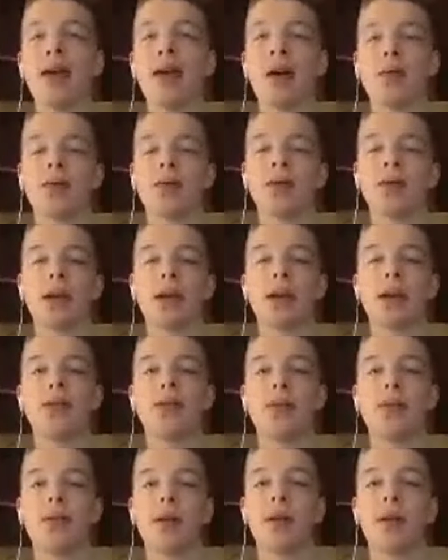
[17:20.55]
I was just kind of
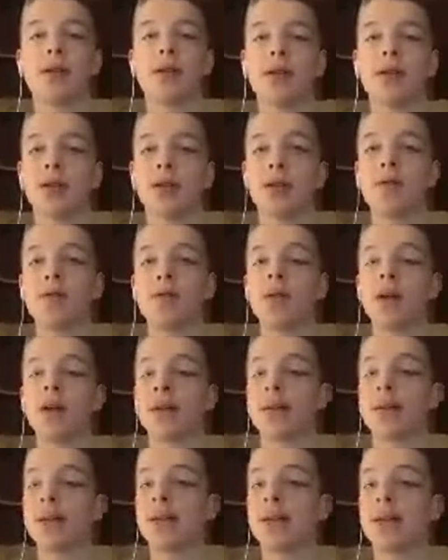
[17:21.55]
doing that to give you guys
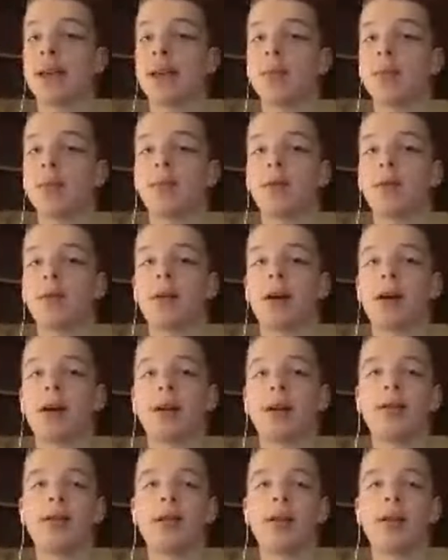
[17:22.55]
an example of how
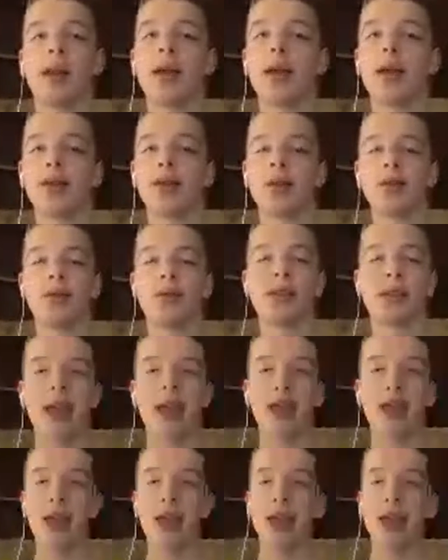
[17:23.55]
to like, do
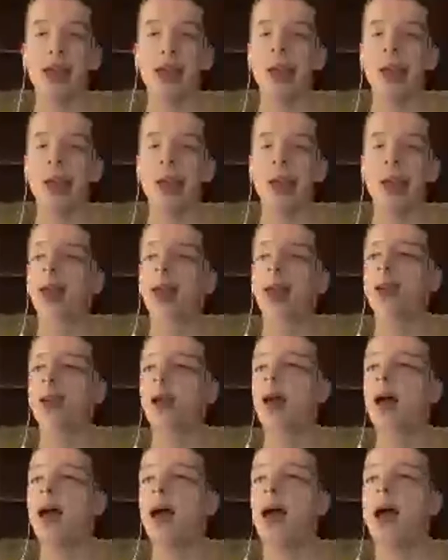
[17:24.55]
scaling and
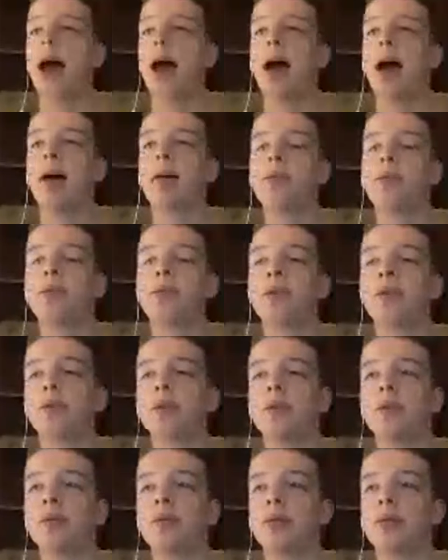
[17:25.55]
how
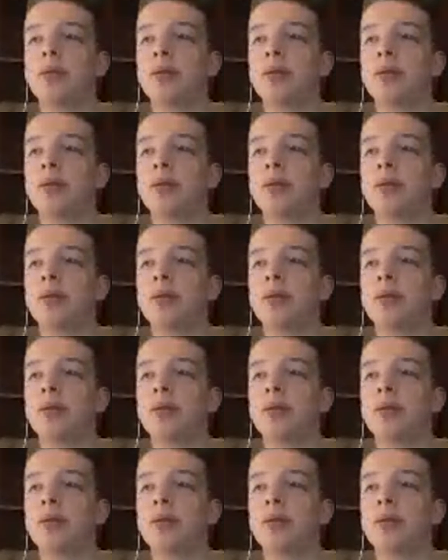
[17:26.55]
to,